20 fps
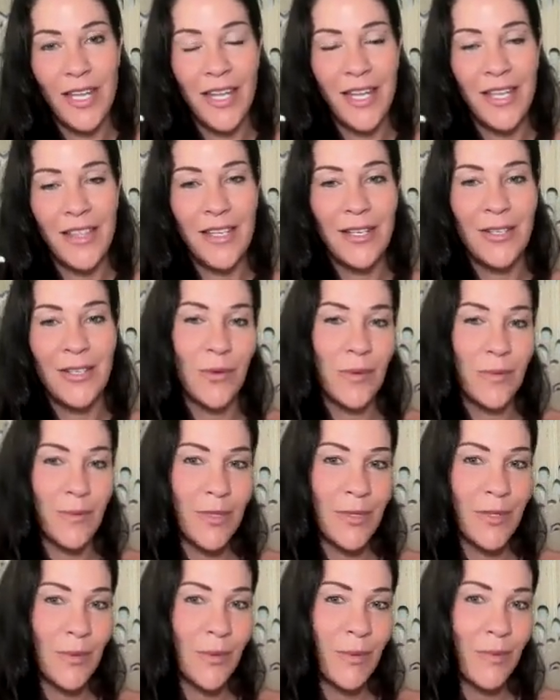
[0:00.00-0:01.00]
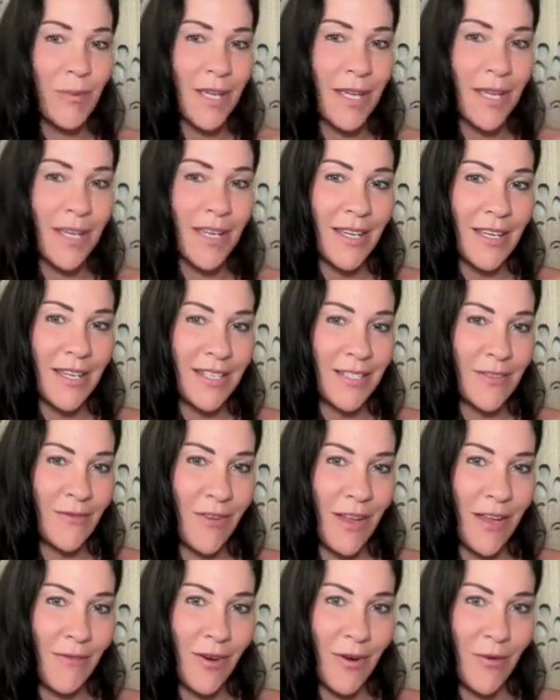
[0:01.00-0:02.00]
and then Normus will pick his
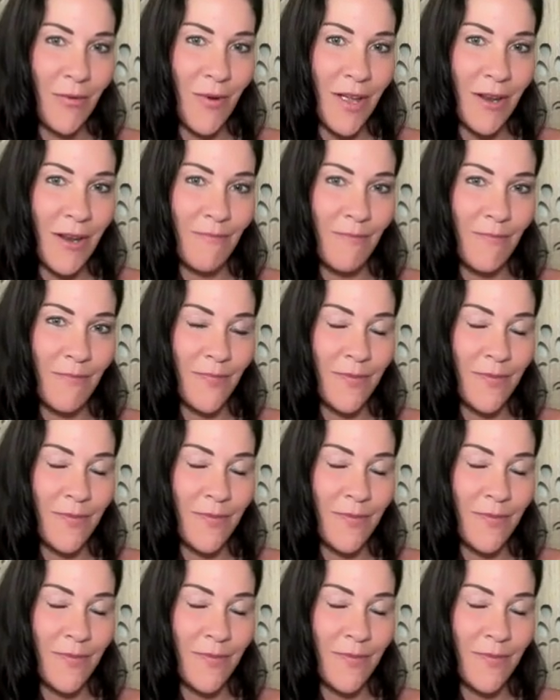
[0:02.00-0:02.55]
favorite one.